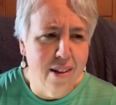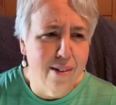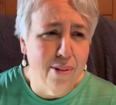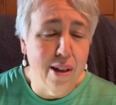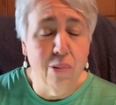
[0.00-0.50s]
They'll
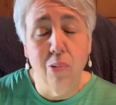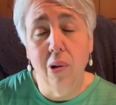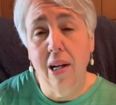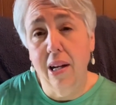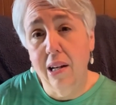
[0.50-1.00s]
be like,
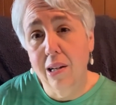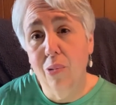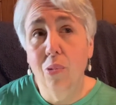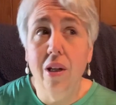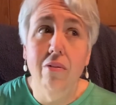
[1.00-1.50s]

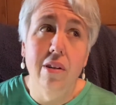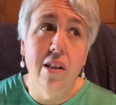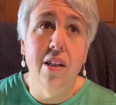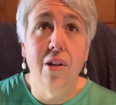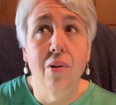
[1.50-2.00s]
well, we
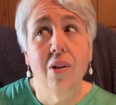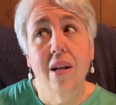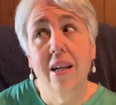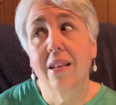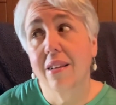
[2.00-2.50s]
really don't
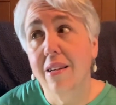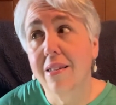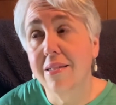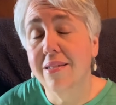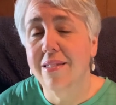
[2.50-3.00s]
like this.